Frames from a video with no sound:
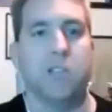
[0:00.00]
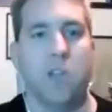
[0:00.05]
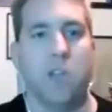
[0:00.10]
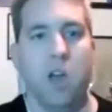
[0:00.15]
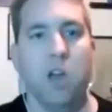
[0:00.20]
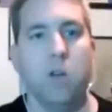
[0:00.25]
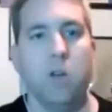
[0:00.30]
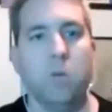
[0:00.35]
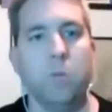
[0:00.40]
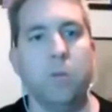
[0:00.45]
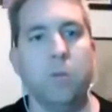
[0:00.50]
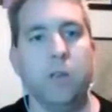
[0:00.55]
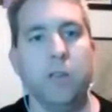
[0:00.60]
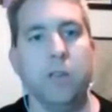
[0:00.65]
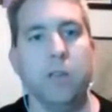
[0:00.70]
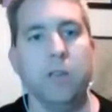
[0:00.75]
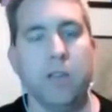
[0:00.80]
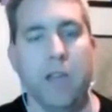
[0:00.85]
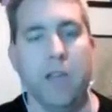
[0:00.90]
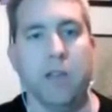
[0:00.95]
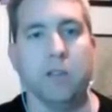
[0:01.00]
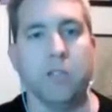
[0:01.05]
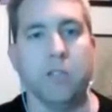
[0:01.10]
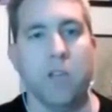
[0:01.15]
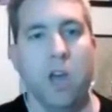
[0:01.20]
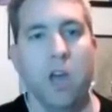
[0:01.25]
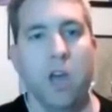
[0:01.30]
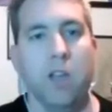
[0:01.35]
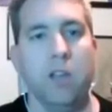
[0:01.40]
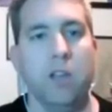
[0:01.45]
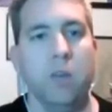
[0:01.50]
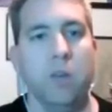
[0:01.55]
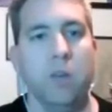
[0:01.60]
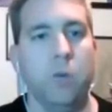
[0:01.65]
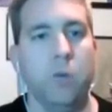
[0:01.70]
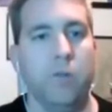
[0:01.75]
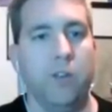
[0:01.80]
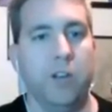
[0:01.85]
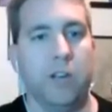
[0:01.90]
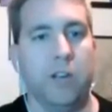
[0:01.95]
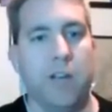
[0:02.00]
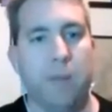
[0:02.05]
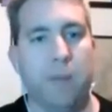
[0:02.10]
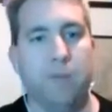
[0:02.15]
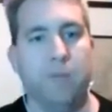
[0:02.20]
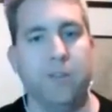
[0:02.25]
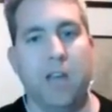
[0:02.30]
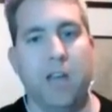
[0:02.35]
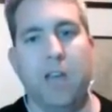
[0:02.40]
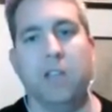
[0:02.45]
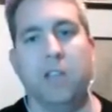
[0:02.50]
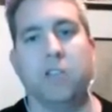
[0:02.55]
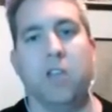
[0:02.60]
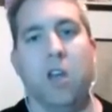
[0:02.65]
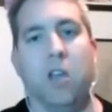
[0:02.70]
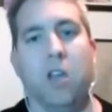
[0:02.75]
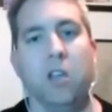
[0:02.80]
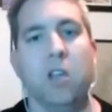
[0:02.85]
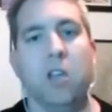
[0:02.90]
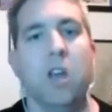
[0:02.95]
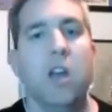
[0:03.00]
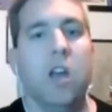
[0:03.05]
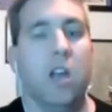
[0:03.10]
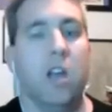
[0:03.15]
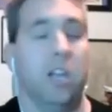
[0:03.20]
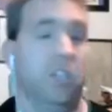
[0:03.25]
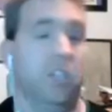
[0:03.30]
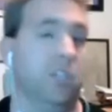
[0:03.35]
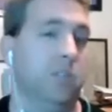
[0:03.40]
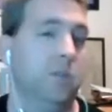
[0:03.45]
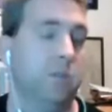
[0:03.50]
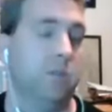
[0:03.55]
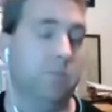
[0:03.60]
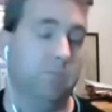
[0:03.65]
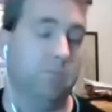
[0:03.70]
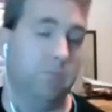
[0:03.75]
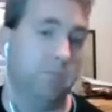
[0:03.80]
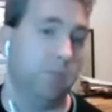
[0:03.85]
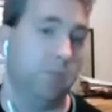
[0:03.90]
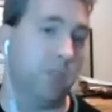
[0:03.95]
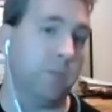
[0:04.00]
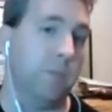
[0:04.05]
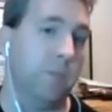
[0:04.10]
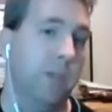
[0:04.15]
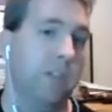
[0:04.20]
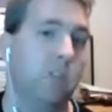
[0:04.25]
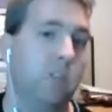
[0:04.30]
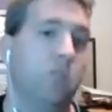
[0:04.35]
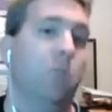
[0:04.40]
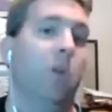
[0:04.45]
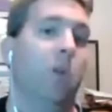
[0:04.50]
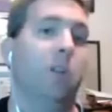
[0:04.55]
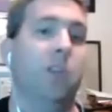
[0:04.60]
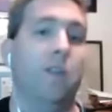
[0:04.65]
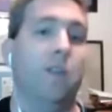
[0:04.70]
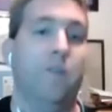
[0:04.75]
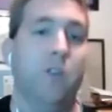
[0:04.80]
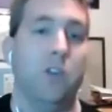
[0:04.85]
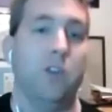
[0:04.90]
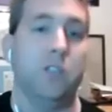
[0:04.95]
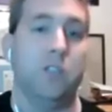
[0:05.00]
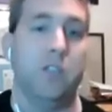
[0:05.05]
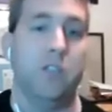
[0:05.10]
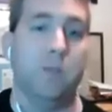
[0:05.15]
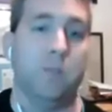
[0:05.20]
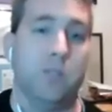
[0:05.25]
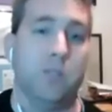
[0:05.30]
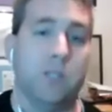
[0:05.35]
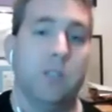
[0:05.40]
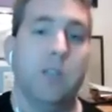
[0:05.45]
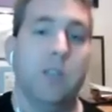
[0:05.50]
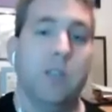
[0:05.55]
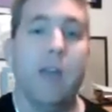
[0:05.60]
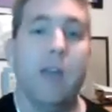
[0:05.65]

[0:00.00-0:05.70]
so it'll be yeah, so within a couple of days. So it just just means you won't get first dibs,